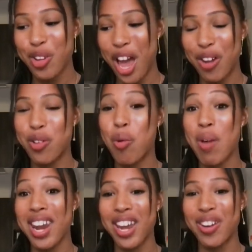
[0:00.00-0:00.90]
I don't know
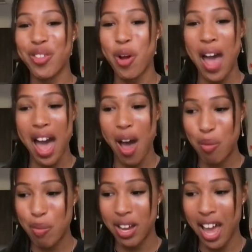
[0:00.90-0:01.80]
when, I don't know
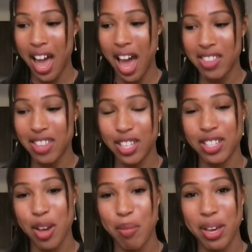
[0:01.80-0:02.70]
how, but I think
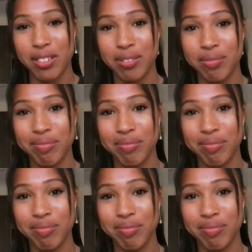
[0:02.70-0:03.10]
it's coming.